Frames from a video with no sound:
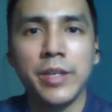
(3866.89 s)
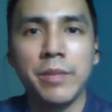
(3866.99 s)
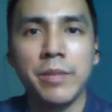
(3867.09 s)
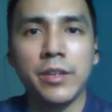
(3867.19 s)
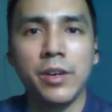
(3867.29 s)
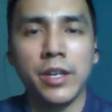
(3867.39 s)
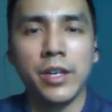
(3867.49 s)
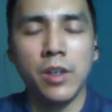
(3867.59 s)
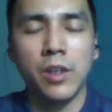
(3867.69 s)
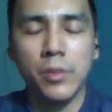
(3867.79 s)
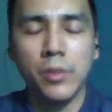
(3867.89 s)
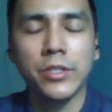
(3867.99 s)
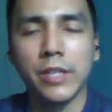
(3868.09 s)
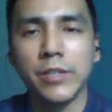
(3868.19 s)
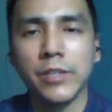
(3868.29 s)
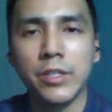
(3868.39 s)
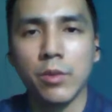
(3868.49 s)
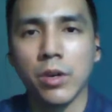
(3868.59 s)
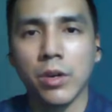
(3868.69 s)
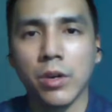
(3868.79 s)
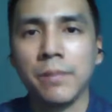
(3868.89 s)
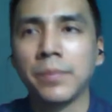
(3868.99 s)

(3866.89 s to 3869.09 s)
them in almost every store,